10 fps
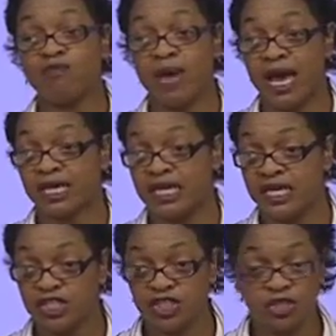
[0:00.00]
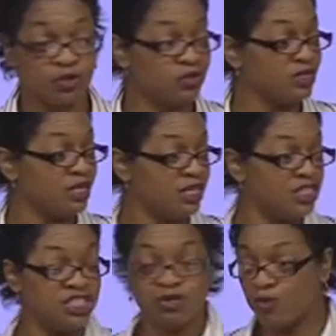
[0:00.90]
back issues,
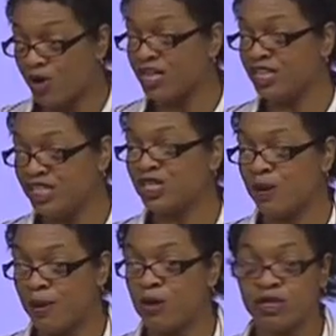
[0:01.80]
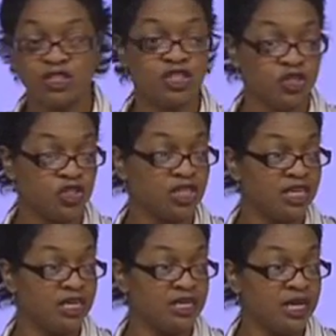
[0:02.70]
it's one of these components
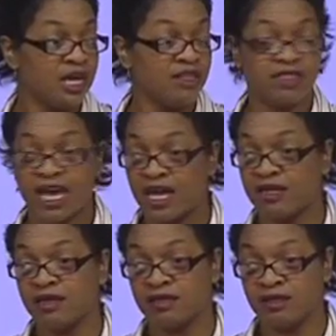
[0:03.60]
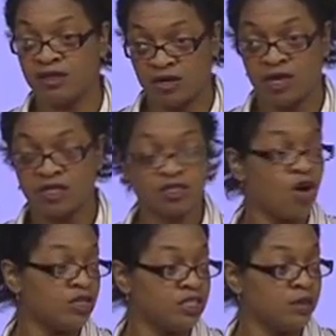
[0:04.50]
usually that is
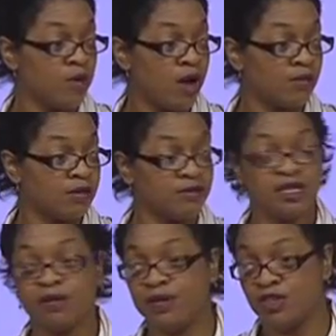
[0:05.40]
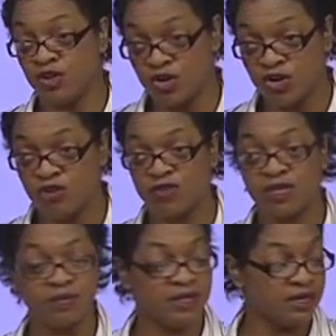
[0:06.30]
causing the problem. It can be the nerve, it
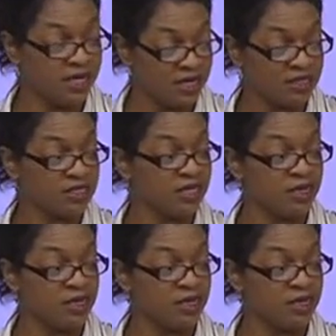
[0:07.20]
can be the disc, it